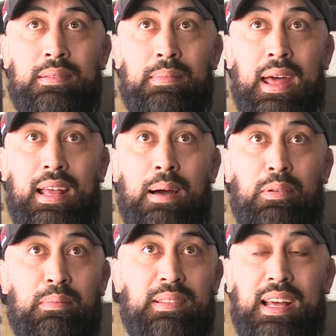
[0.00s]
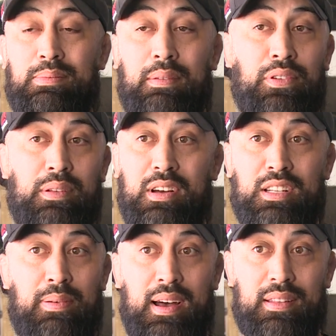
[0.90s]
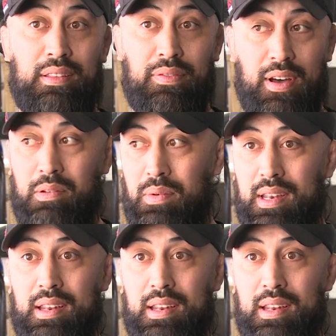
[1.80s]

Made a couple of mistakes, but for the most part, the fight went